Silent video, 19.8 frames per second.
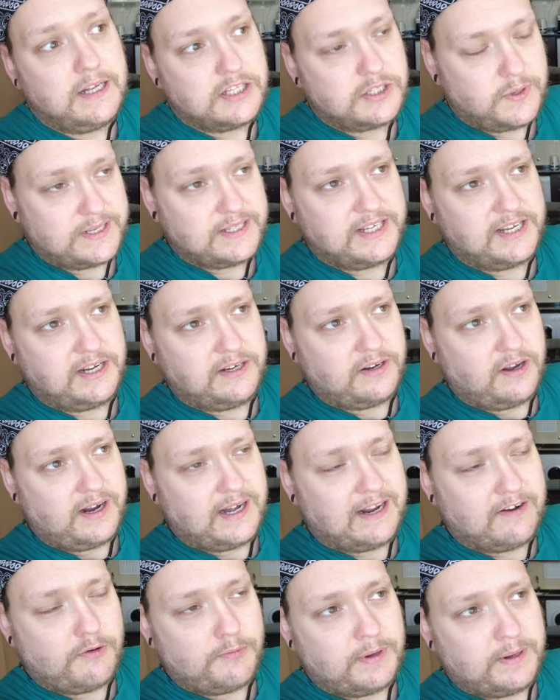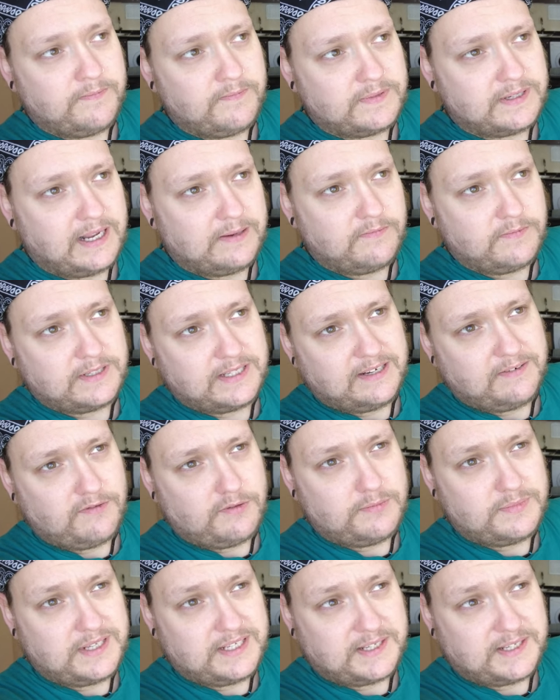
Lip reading: 20 United Arab dirhams